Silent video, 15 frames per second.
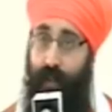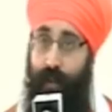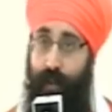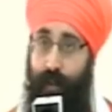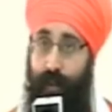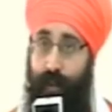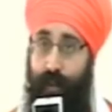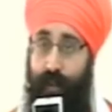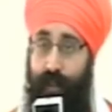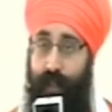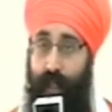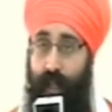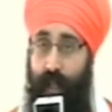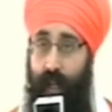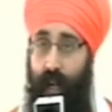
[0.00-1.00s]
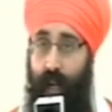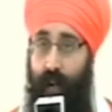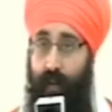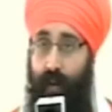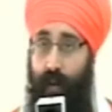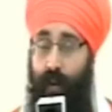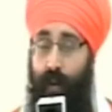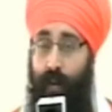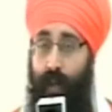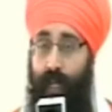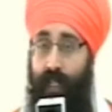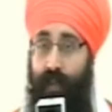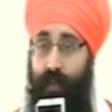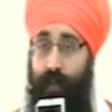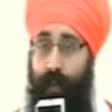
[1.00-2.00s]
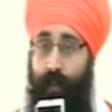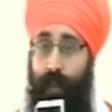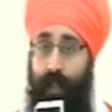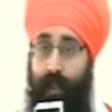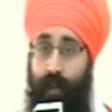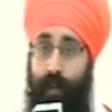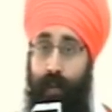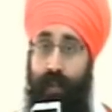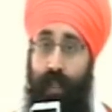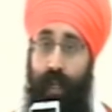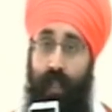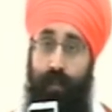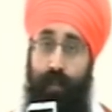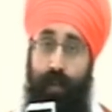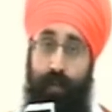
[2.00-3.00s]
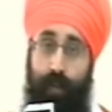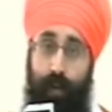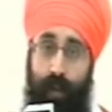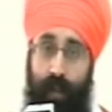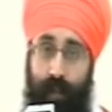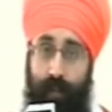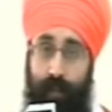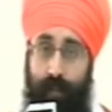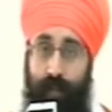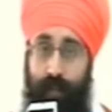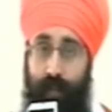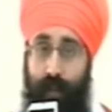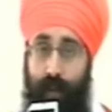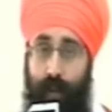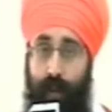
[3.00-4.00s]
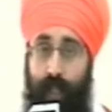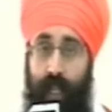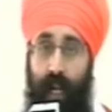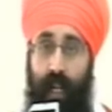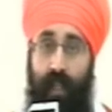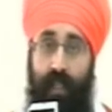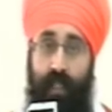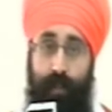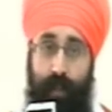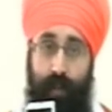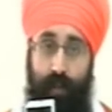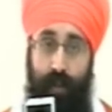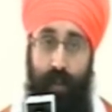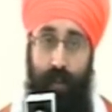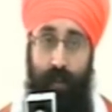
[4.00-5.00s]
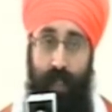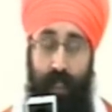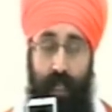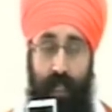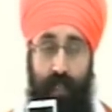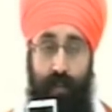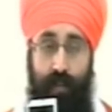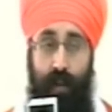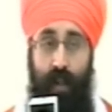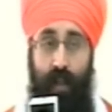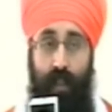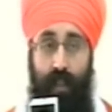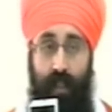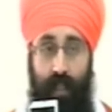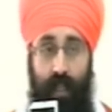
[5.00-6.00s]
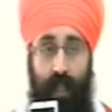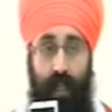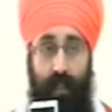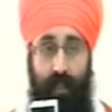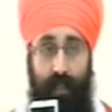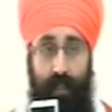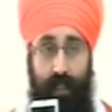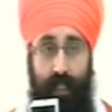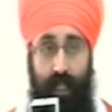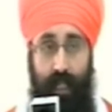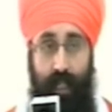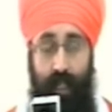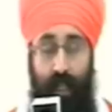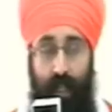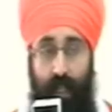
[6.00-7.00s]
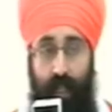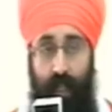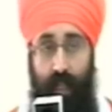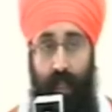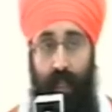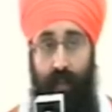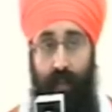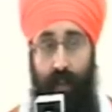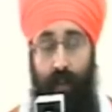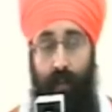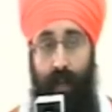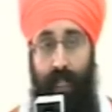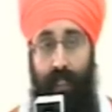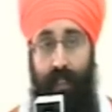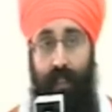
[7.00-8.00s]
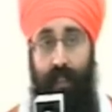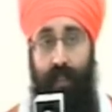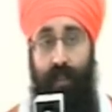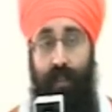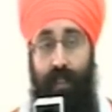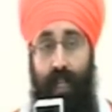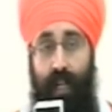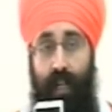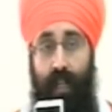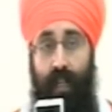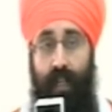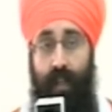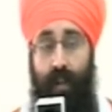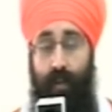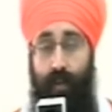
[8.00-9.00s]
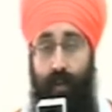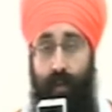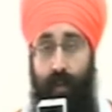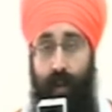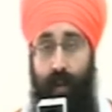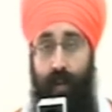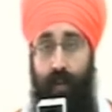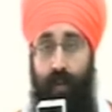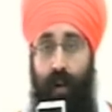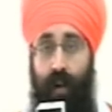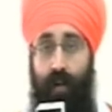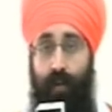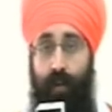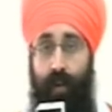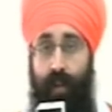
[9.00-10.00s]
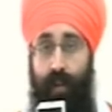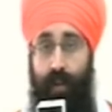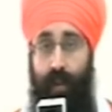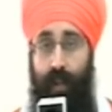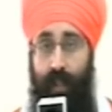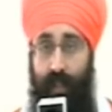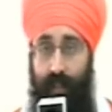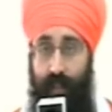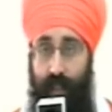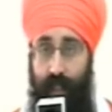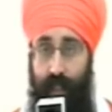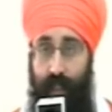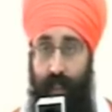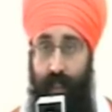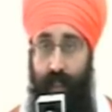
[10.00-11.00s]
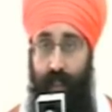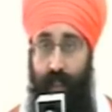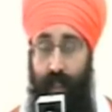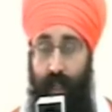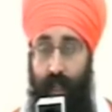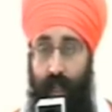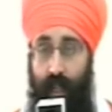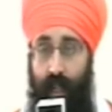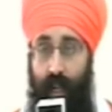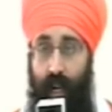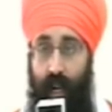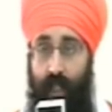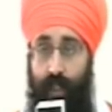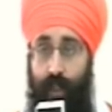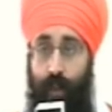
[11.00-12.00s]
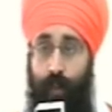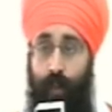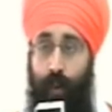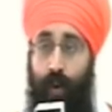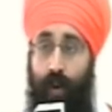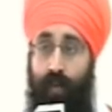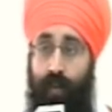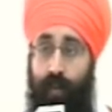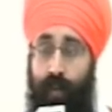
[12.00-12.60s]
the Gurus have always remembered the Guru Sahib before them, or the elders before them, and that's what the Ardas is. If you imagine you're standing in a room and you've got a worry or a concern, as you walk